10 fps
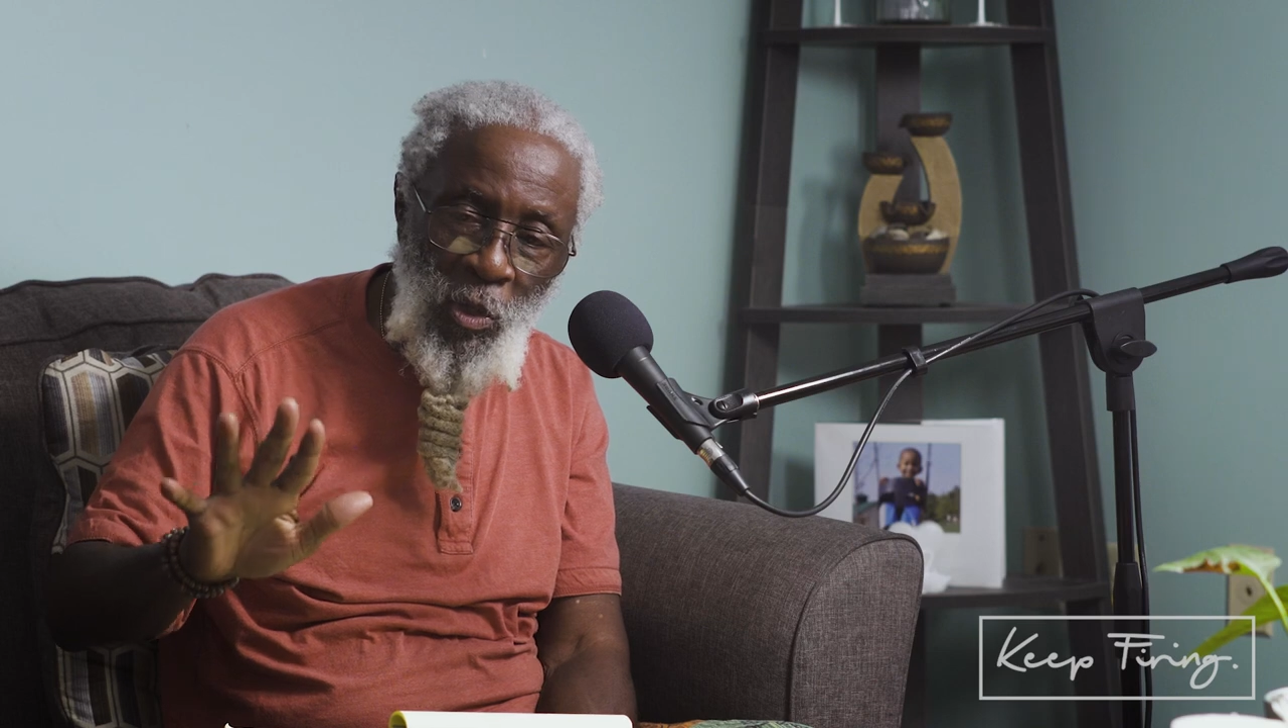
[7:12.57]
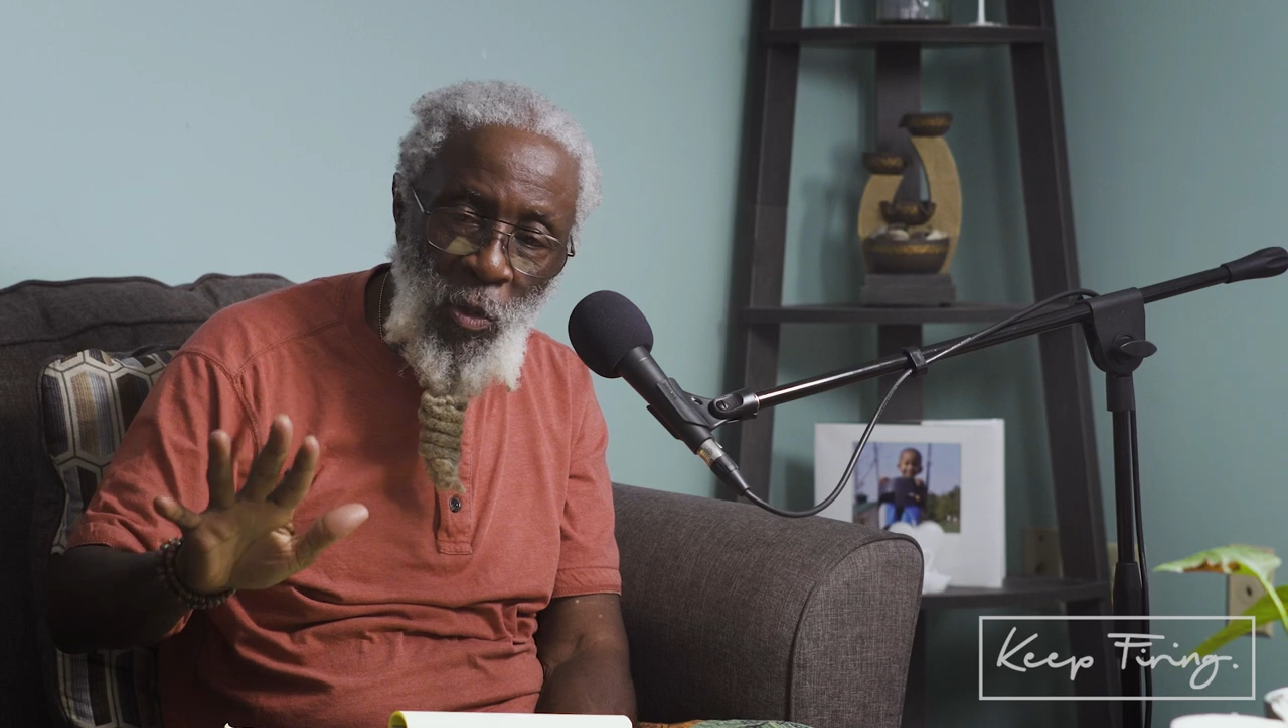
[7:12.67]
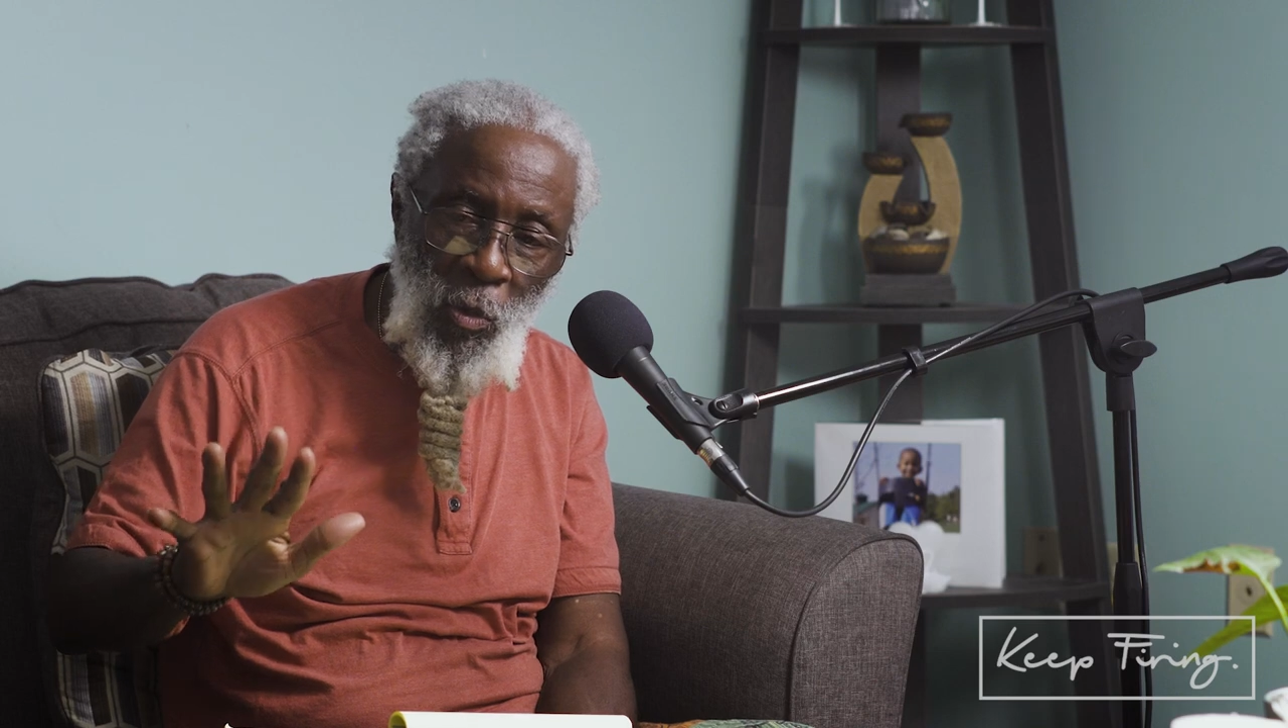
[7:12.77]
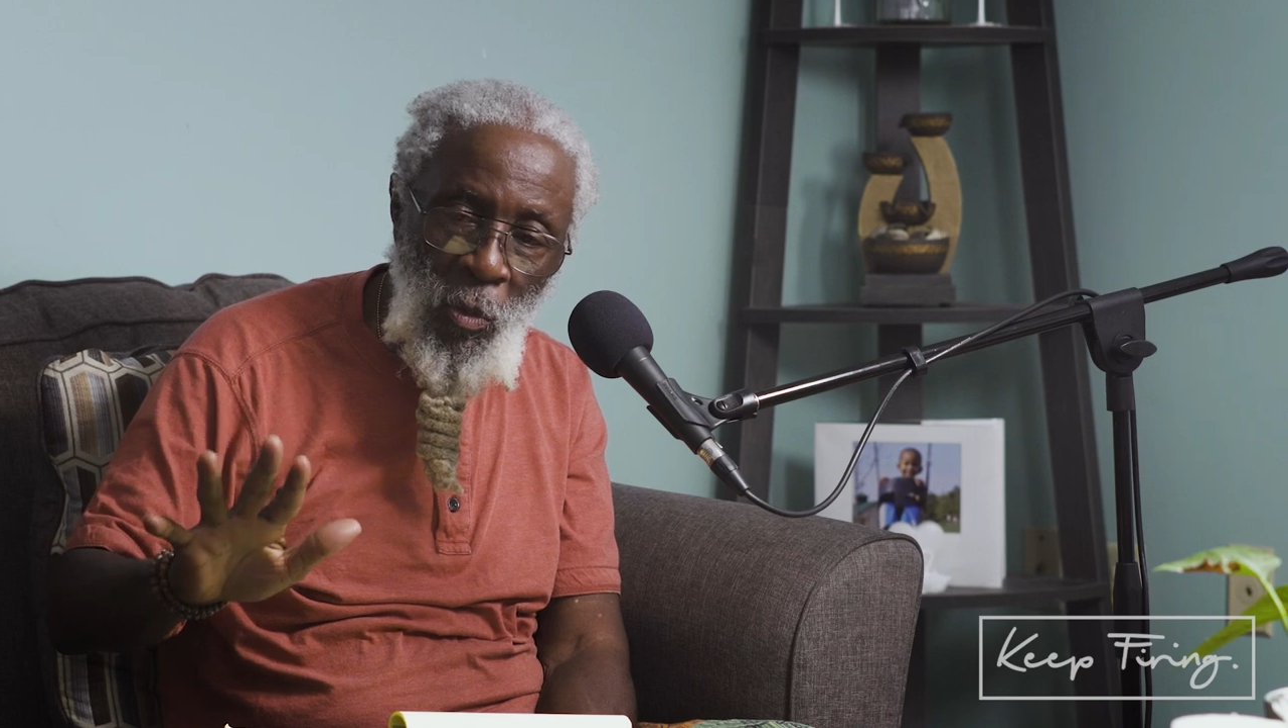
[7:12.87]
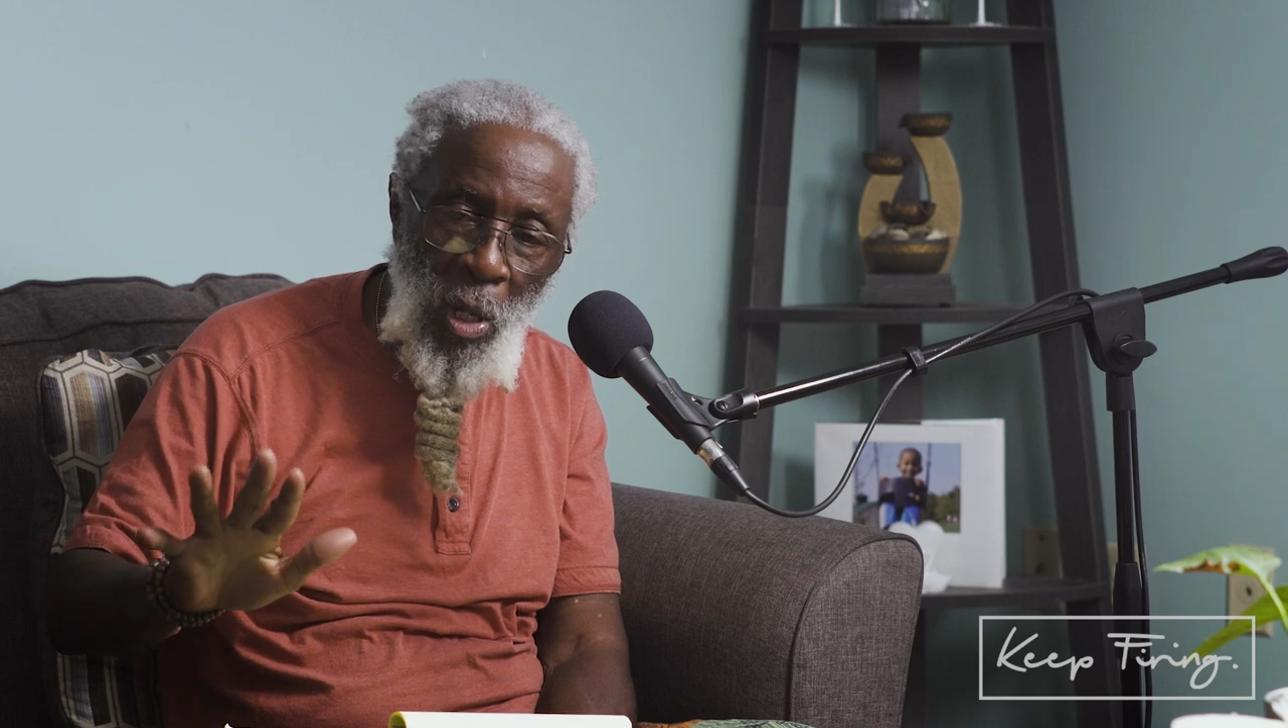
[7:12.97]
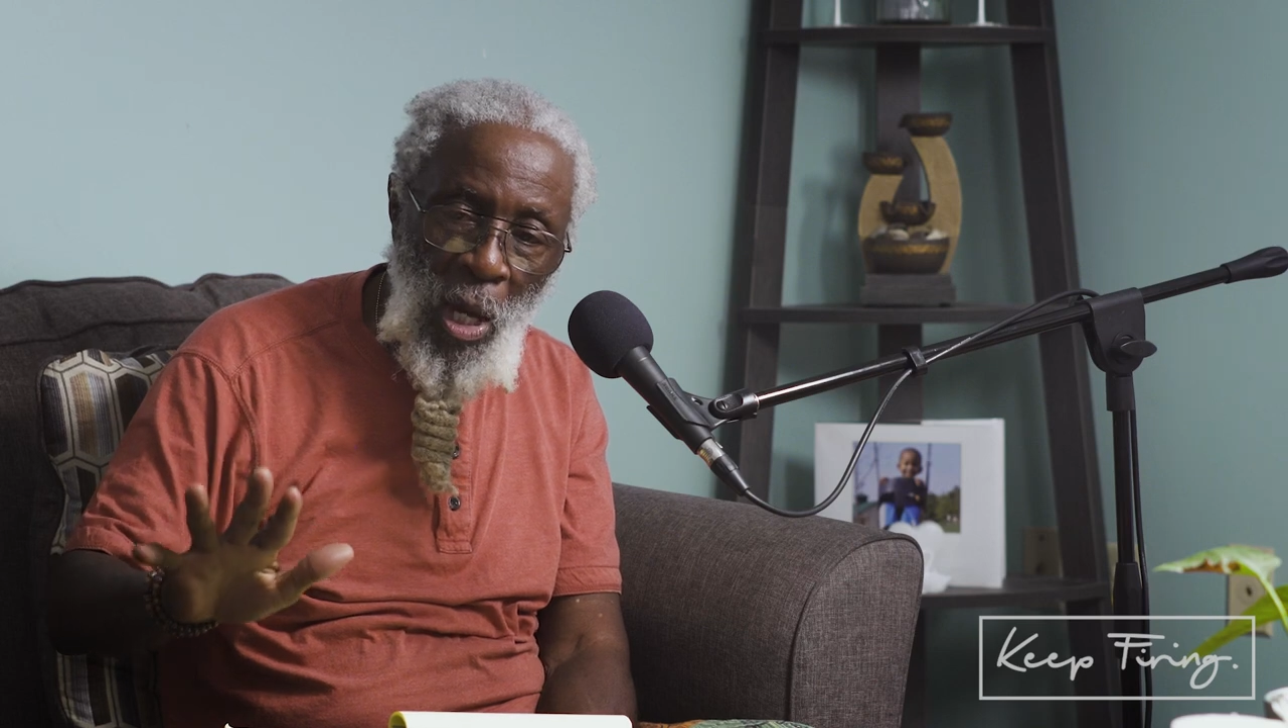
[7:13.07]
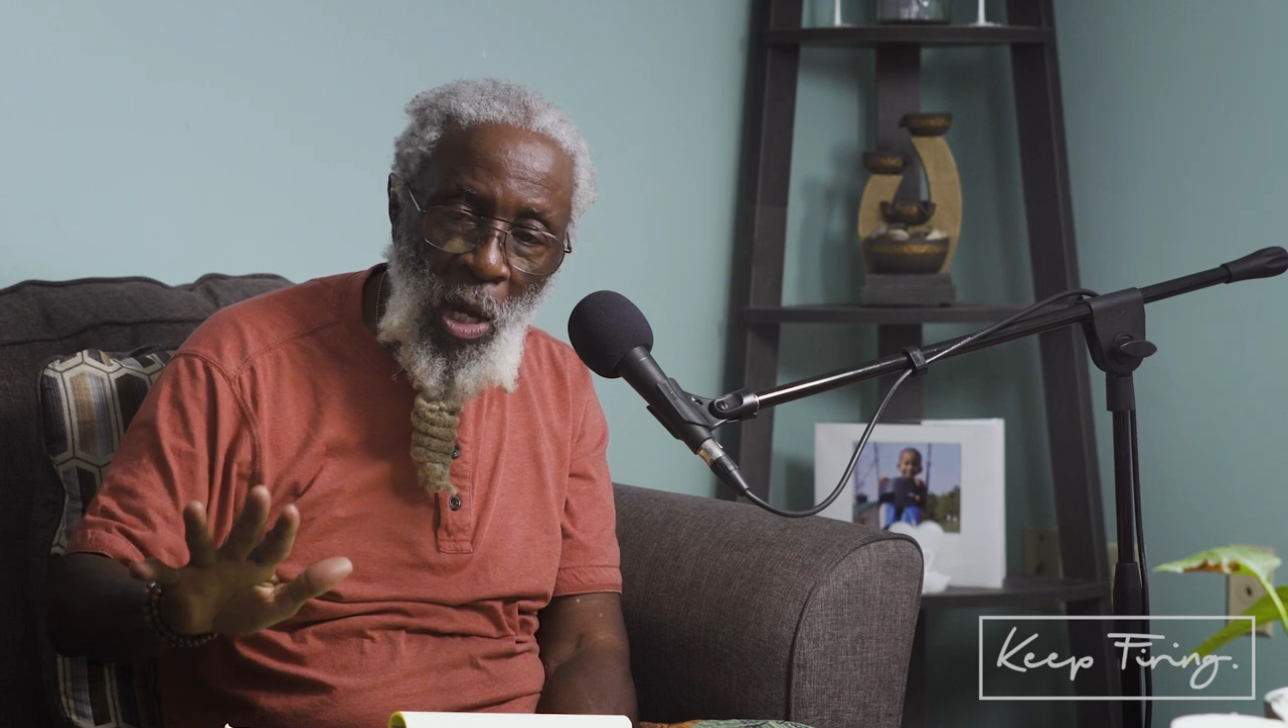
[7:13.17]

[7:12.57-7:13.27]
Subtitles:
to